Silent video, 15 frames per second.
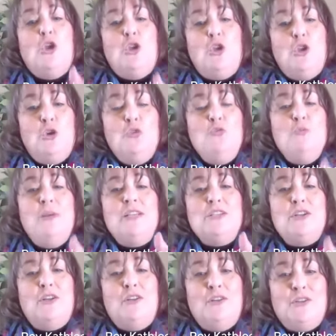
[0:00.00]
you
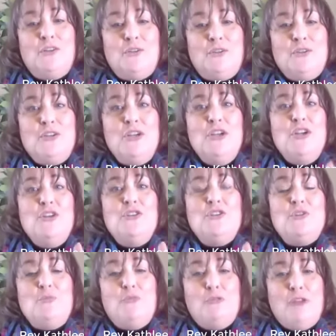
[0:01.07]
must learn
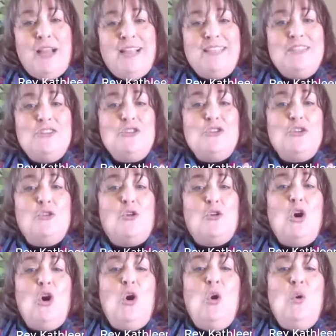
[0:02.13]
to practice your
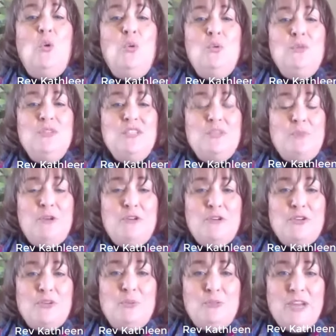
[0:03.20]
own
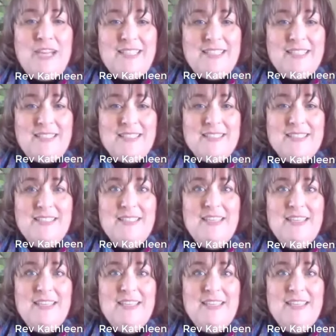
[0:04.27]
spiritual practice,